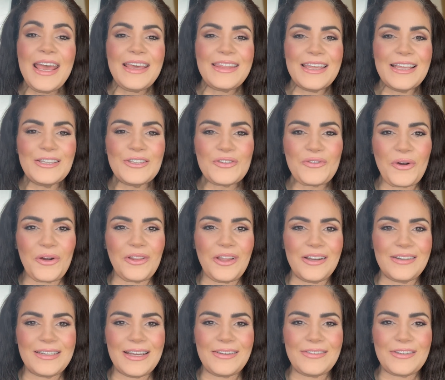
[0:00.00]
Then scroll
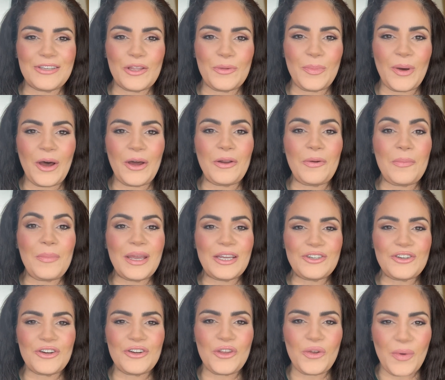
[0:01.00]
on down to the bottom, make
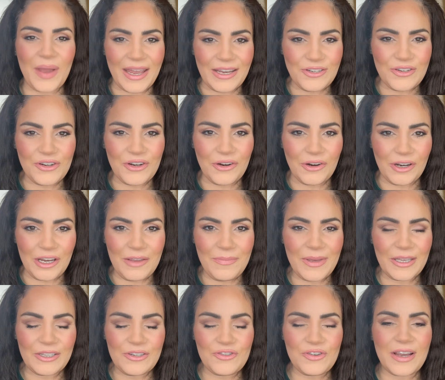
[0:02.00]
sure you enter your
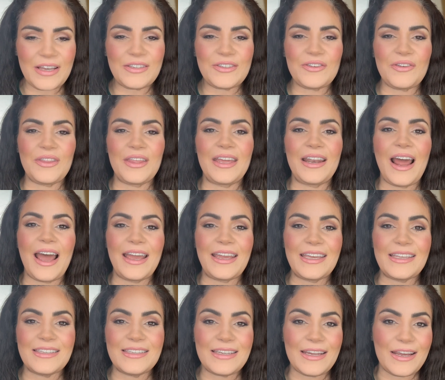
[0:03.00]
email address so that I
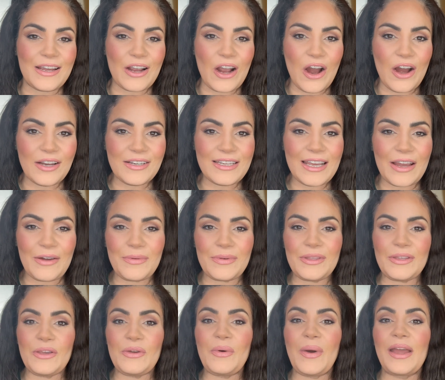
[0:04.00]
can stay in contact with
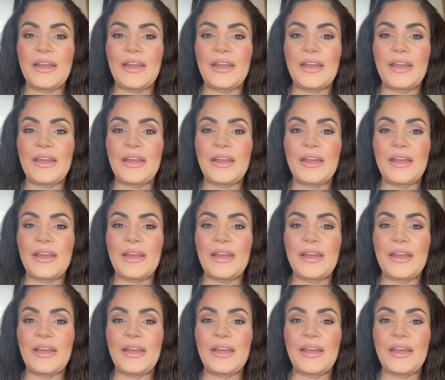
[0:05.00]
you.